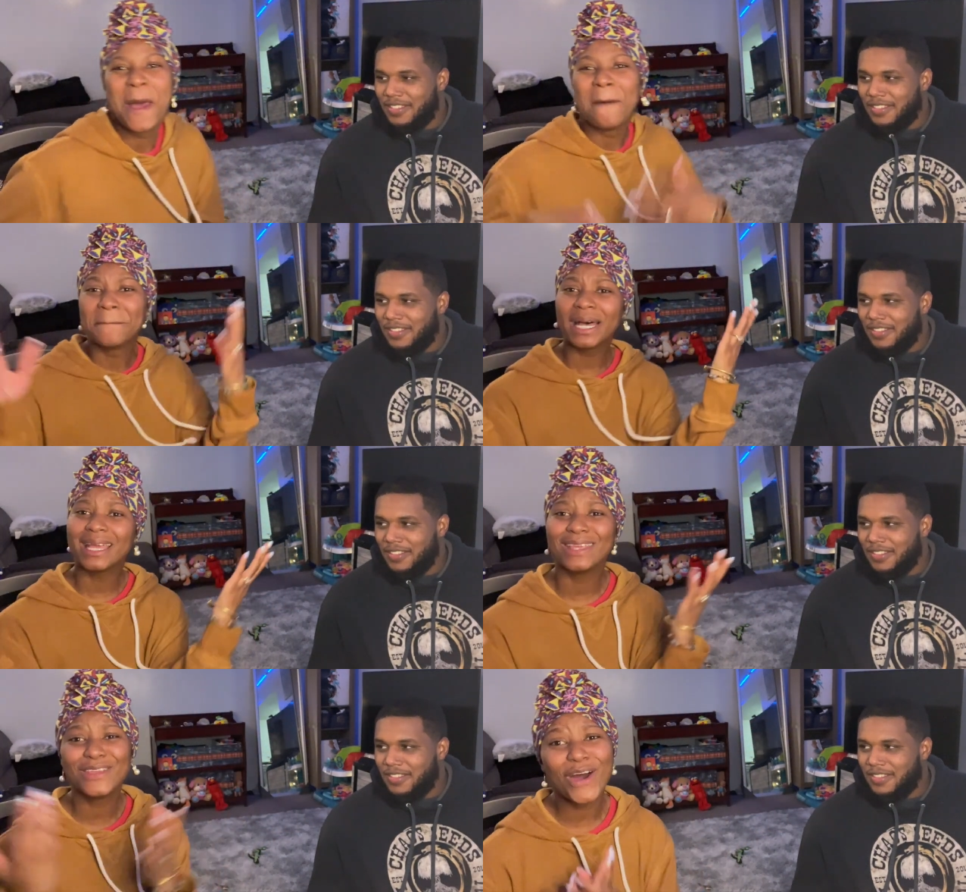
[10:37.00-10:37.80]

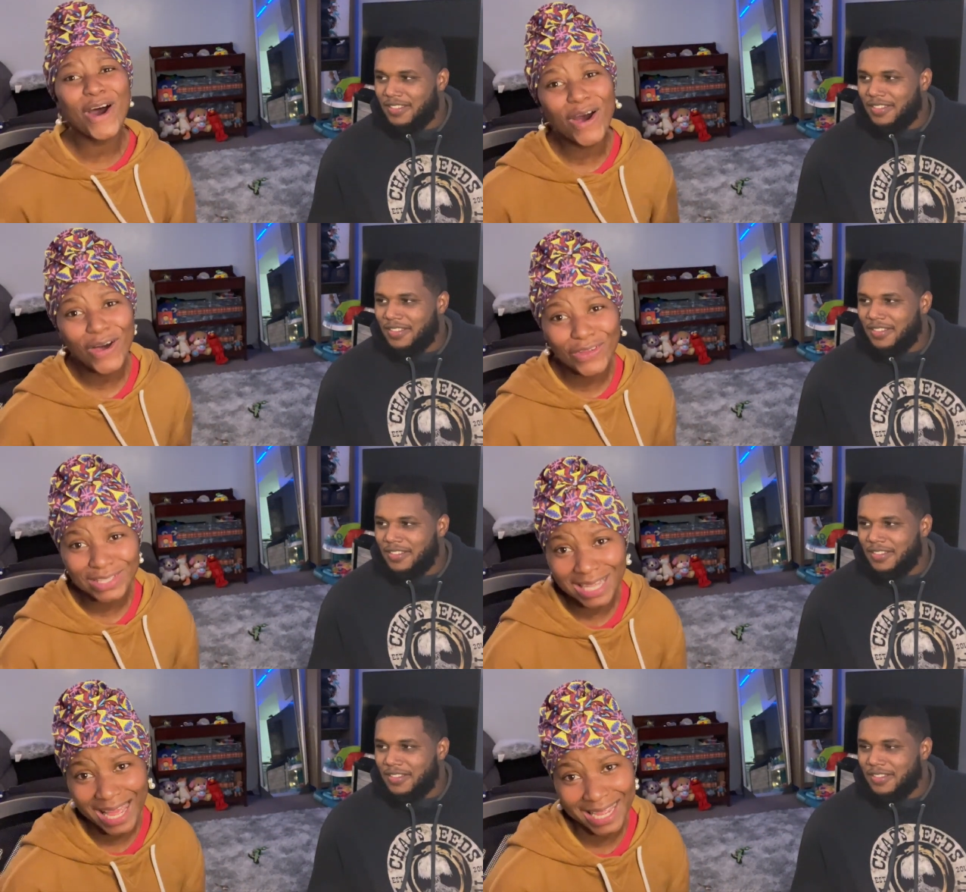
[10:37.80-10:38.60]
Speaker 1: But y'all,
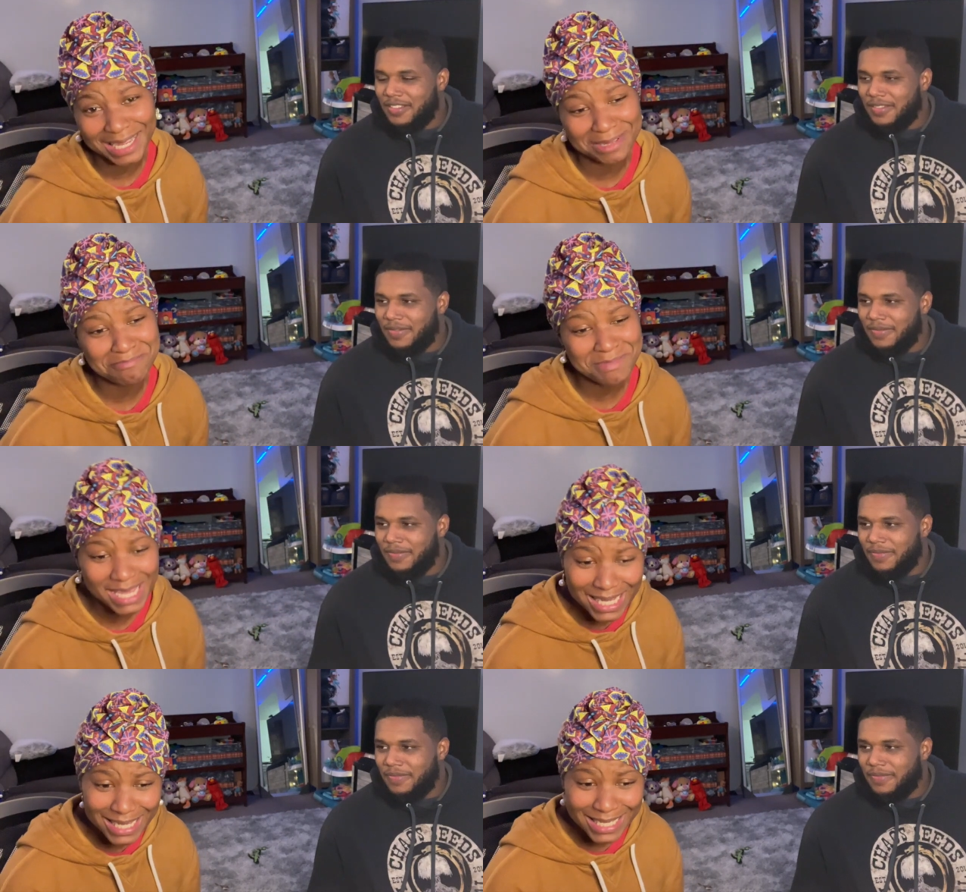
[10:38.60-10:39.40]
like
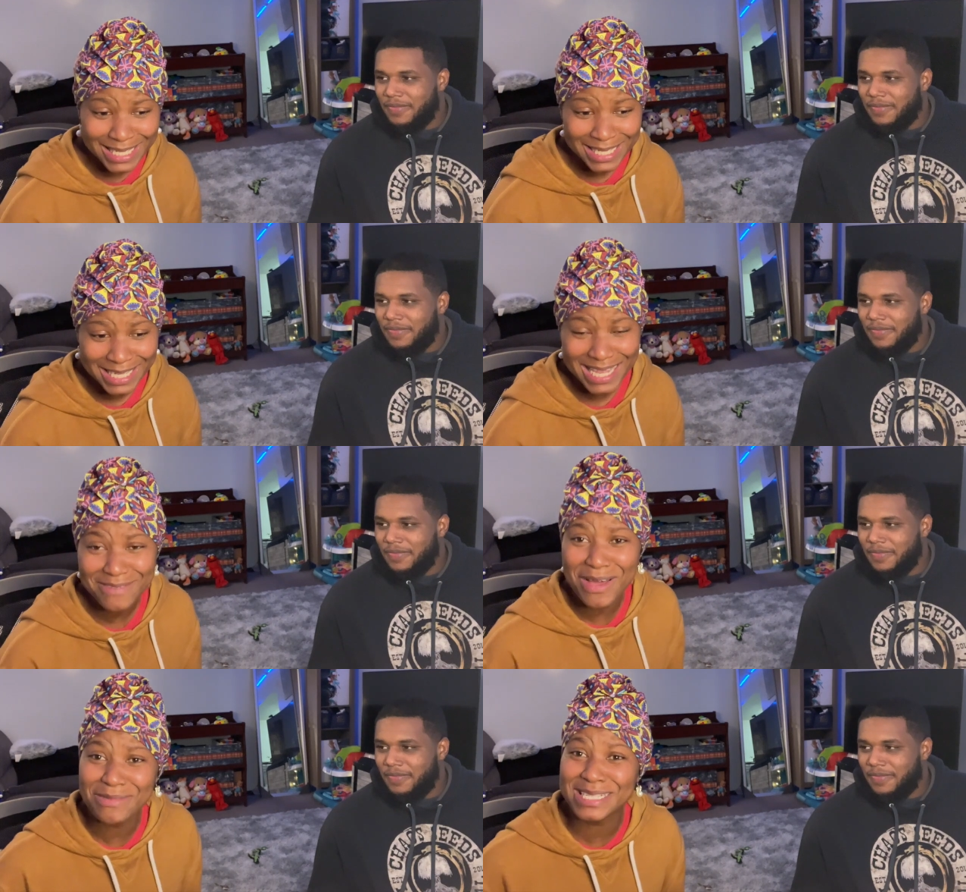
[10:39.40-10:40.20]
me, if
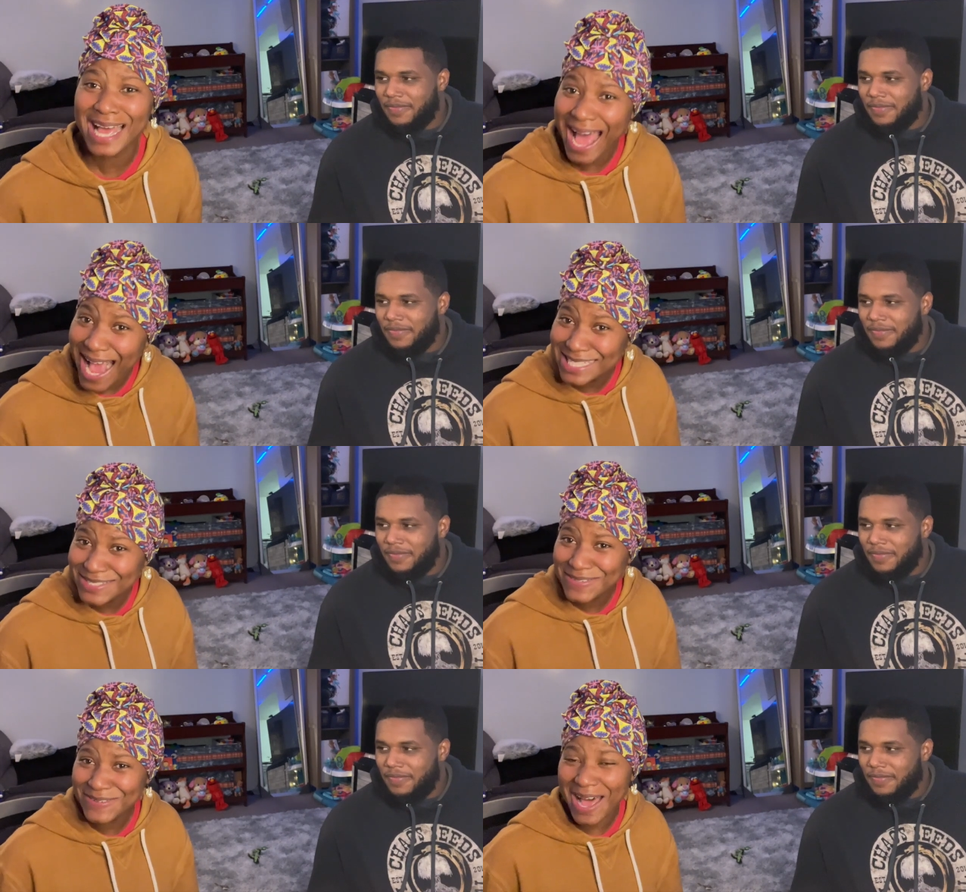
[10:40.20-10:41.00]
I was in high
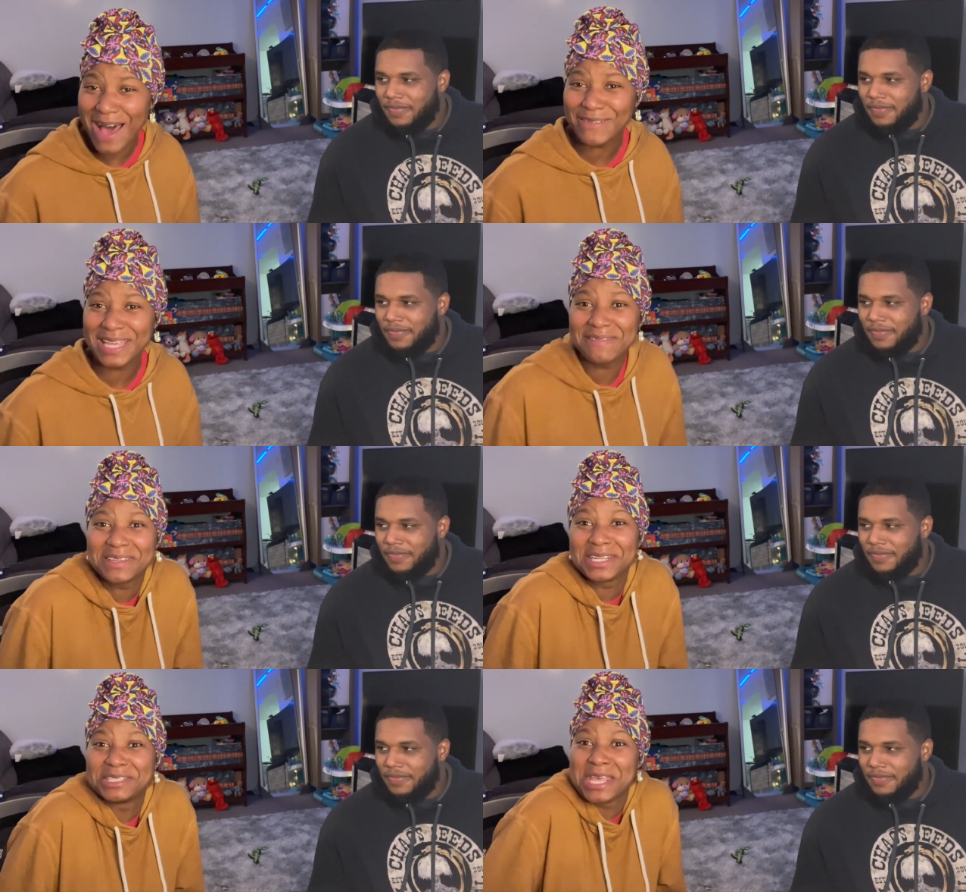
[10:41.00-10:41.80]
school, I'll give it
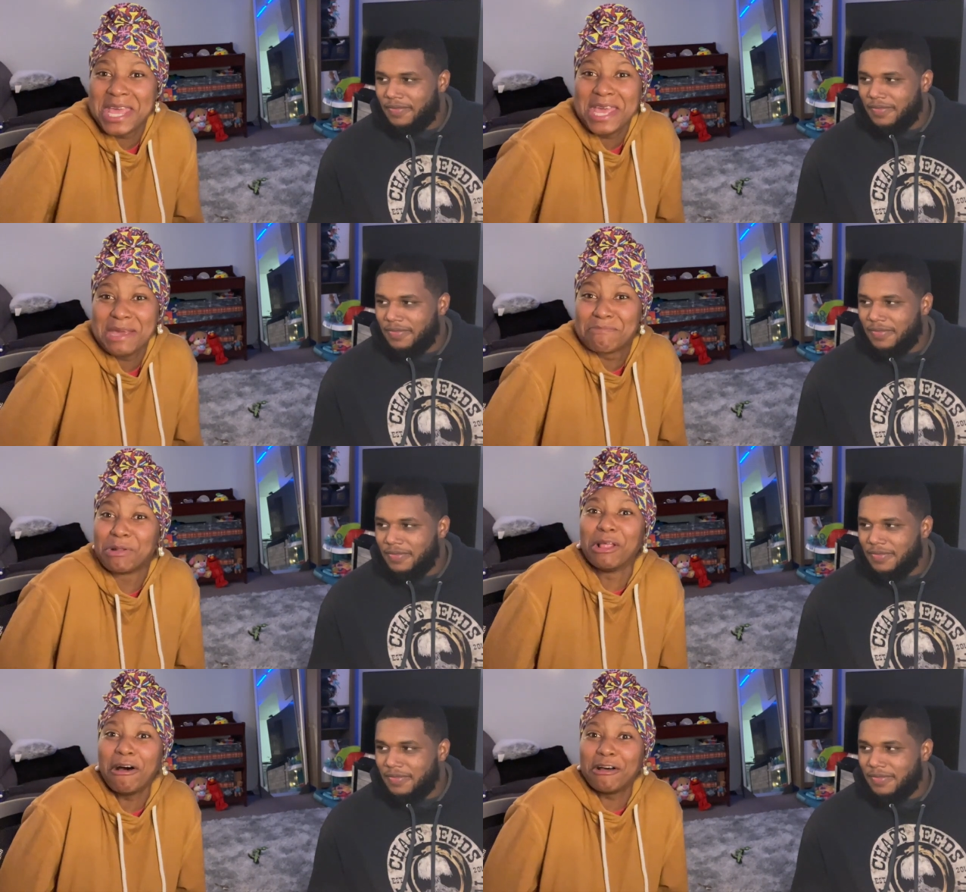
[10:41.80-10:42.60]
a 10
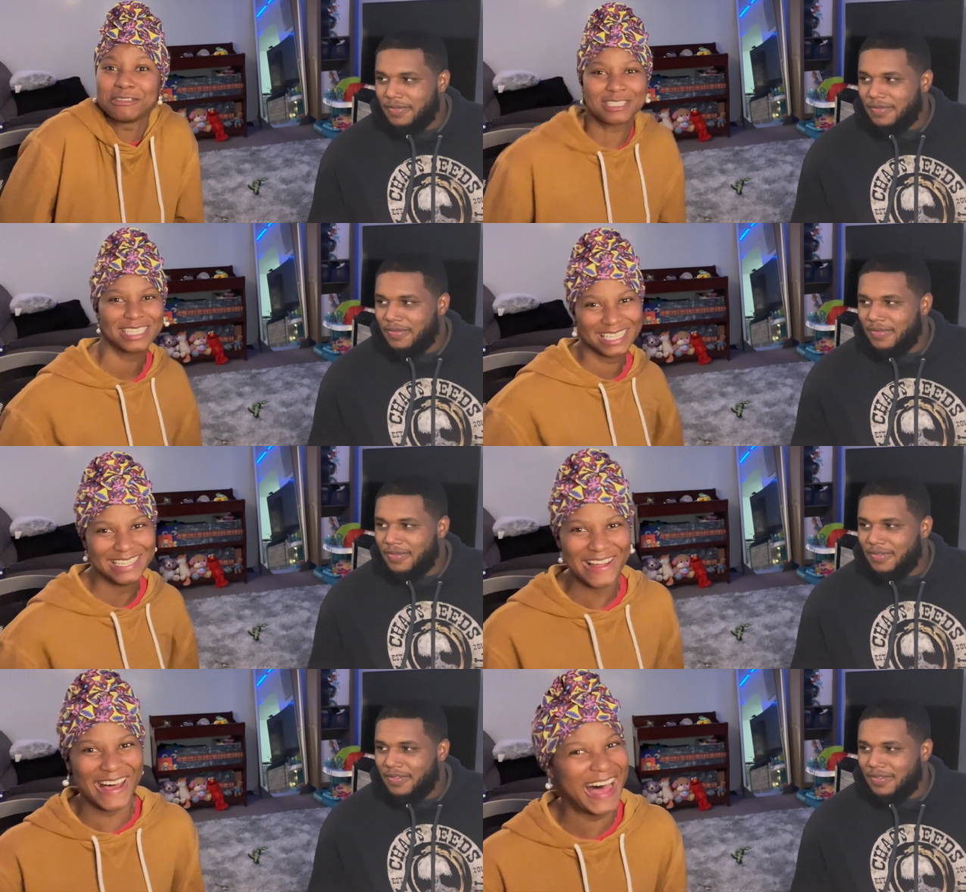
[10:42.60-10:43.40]
plus.
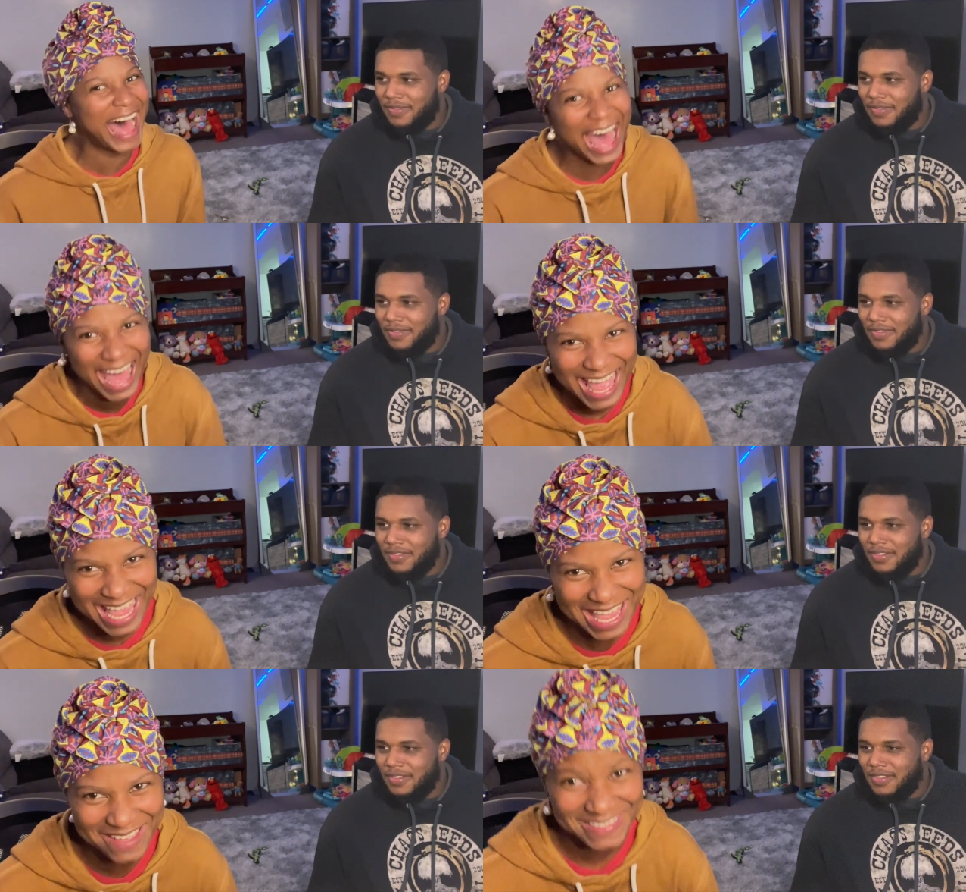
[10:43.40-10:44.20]

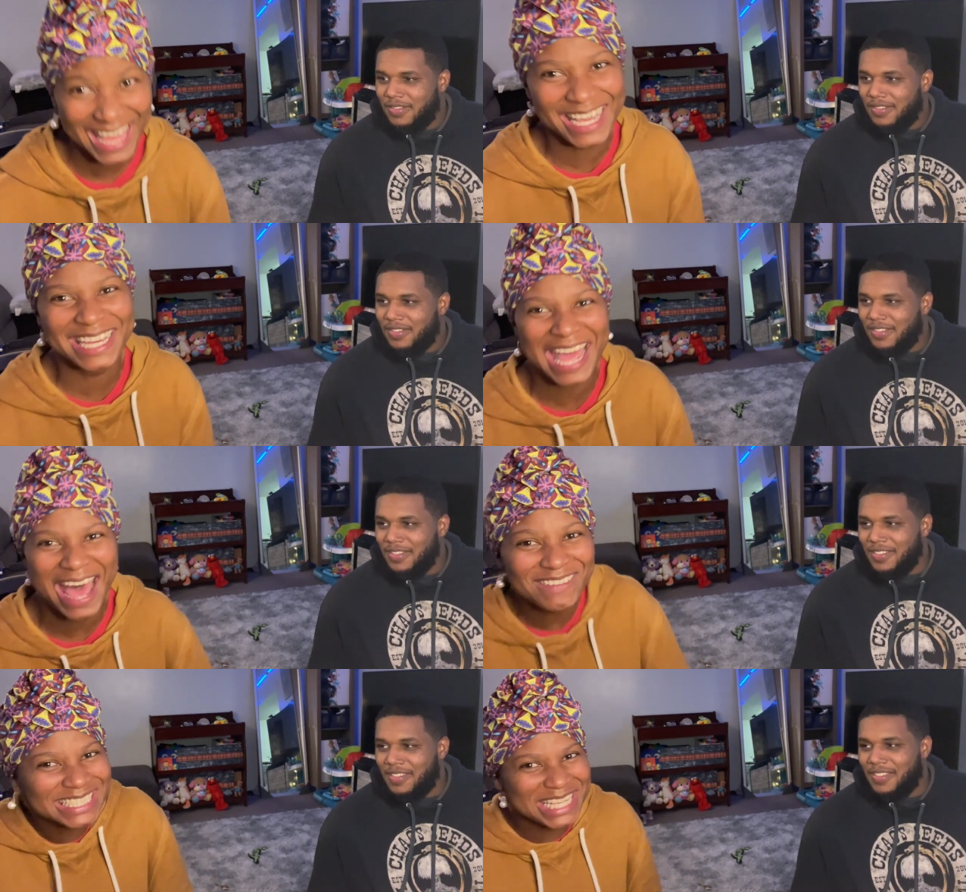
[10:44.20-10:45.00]
If they could
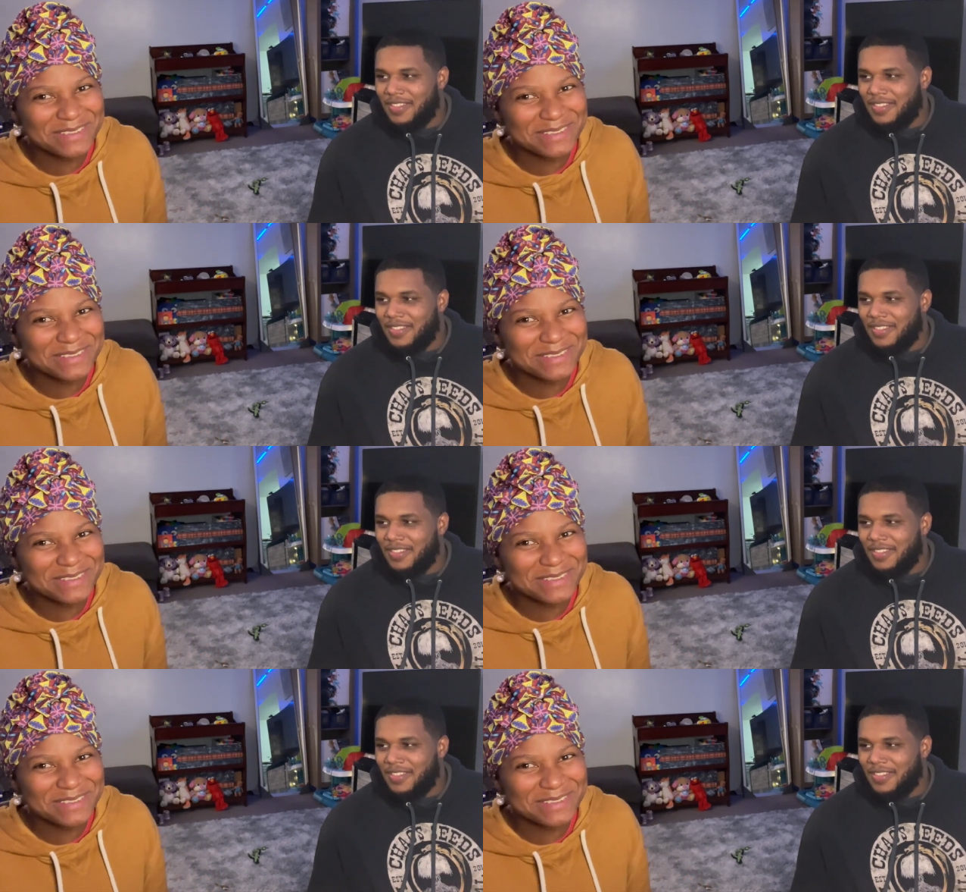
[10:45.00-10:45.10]
have a 10